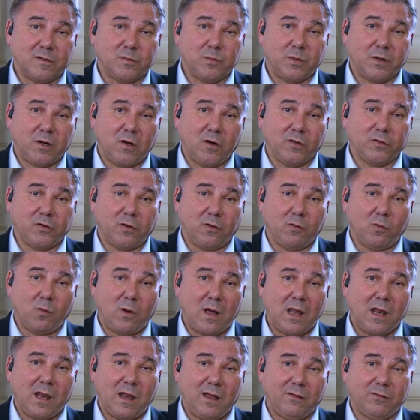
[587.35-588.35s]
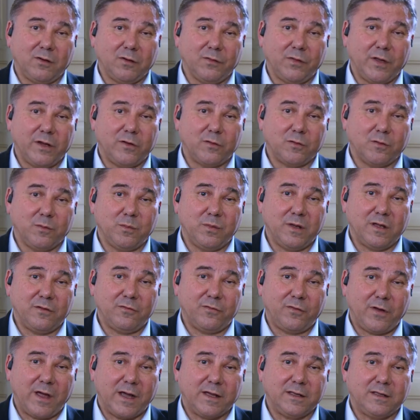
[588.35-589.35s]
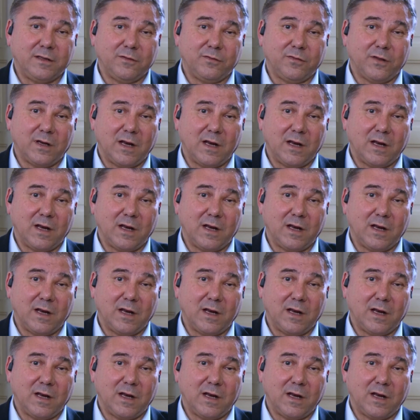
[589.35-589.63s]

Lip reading: because on one level, they should be effective